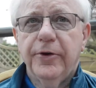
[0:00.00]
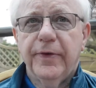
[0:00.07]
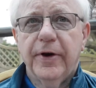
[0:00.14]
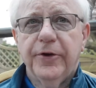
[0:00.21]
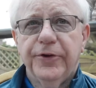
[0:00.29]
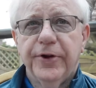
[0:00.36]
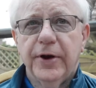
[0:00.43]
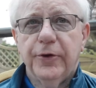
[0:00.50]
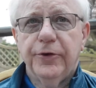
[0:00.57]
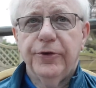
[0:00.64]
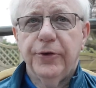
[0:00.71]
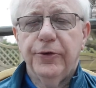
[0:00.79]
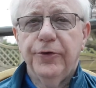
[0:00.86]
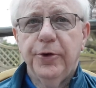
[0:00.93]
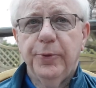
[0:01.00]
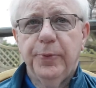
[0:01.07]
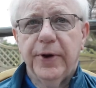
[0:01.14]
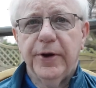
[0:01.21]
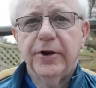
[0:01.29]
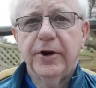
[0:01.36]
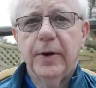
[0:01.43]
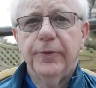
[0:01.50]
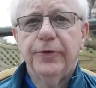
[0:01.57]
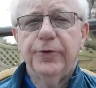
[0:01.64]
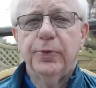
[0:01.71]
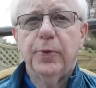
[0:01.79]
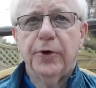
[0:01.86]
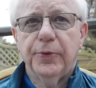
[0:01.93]
CO2 footprint comes
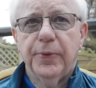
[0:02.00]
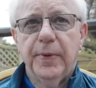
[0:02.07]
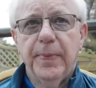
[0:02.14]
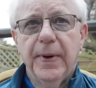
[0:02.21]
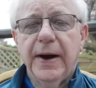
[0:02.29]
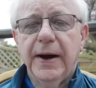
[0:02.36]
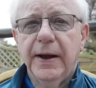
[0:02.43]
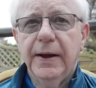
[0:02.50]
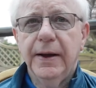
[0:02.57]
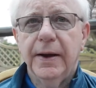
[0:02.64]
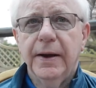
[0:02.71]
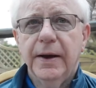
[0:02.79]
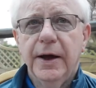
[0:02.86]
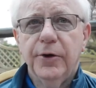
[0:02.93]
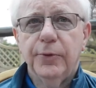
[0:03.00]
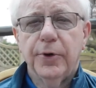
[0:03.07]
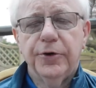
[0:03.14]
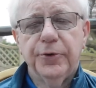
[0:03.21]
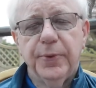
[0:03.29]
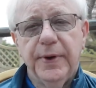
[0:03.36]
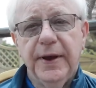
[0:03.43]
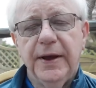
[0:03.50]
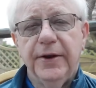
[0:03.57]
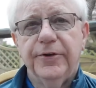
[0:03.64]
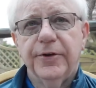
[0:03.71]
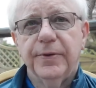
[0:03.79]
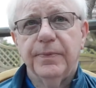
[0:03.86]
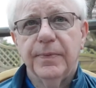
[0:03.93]
from what we buy and what we
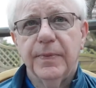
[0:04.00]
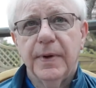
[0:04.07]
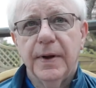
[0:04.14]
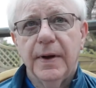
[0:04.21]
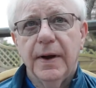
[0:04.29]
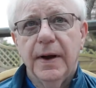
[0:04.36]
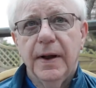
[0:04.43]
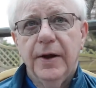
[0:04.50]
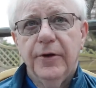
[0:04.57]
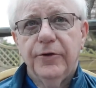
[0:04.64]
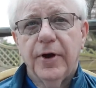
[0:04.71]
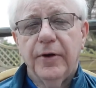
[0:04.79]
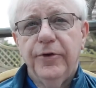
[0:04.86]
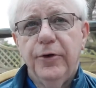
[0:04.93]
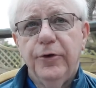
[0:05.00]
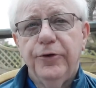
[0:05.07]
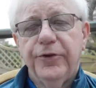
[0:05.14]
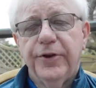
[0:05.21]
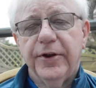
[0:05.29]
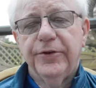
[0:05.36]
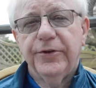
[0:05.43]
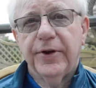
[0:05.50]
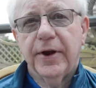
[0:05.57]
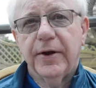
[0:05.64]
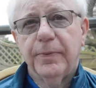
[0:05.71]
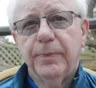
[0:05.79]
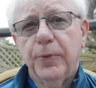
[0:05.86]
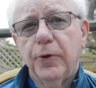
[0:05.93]
eat. So I've used this
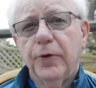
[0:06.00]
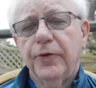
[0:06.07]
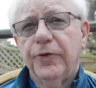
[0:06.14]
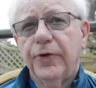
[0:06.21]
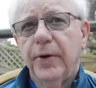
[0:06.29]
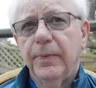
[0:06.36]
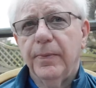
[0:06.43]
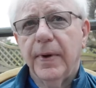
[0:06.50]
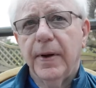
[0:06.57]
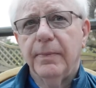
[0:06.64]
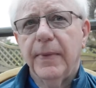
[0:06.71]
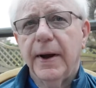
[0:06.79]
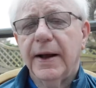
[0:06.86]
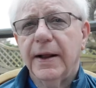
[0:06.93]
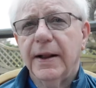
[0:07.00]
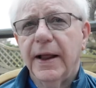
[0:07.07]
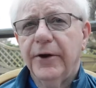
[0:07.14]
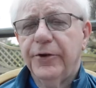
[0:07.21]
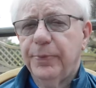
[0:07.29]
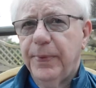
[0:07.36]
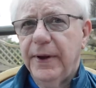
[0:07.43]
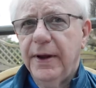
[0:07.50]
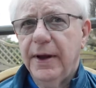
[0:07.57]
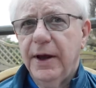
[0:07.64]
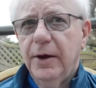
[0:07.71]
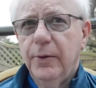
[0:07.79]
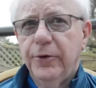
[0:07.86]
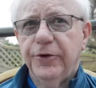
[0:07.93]
book from Michael Ashby,
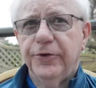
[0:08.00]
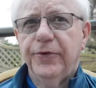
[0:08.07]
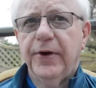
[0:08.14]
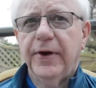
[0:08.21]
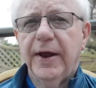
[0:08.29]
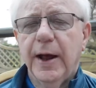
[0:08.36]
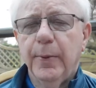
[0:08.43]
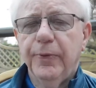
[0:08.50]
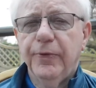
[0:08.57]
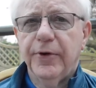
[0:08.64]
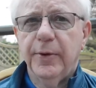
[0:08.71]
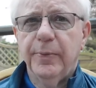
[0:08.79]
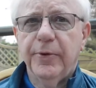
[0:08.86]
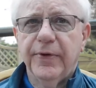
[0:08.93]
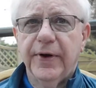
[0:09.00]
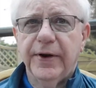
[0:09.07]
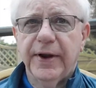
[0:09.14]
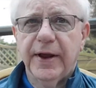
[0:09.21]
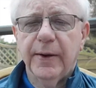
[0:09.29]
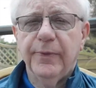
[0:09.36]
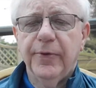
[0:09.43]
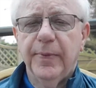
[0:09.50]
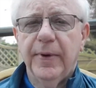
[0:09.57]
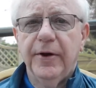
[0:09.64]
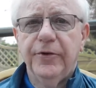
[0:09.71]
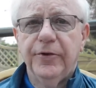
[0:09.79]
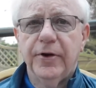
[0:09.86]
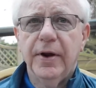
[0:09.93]
which is very helpful in providing
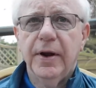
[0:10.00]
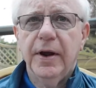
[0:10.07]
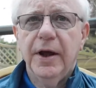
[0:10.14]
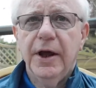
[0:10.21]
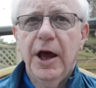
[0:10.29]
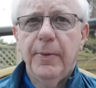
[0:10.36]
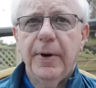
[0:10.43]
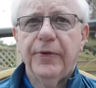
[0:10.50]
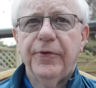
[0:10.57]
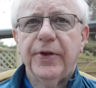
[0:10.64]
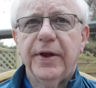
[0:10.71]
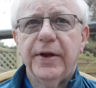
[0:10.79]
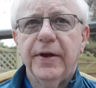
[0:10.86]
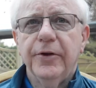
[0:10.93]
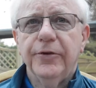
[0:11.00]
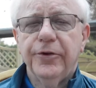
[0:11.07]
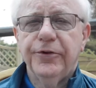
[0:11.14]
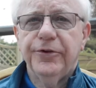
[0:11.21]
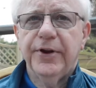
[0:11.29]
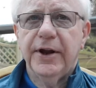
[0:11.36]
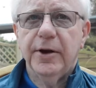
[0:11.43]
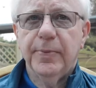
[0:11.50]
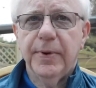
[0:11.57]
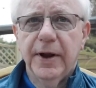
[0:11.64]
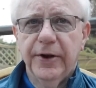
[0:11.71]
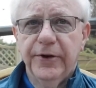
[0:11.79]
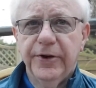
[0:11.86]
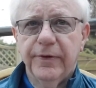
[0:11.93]
information about the
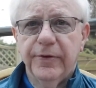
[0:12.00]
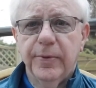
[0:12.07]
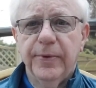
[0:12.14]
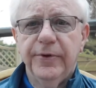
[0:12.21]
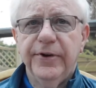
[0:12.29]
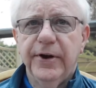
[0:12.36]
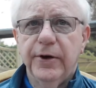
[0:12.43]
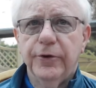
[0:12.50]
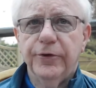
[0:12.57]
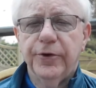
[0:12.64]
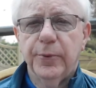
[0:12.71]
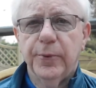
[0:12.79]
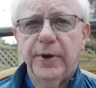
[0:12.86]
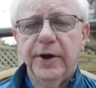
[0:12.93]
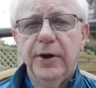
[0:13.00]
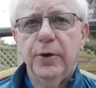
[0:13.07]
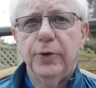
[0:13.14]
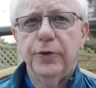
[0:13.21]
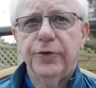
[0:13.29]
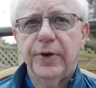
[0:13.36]
sustainability of the materials that we use.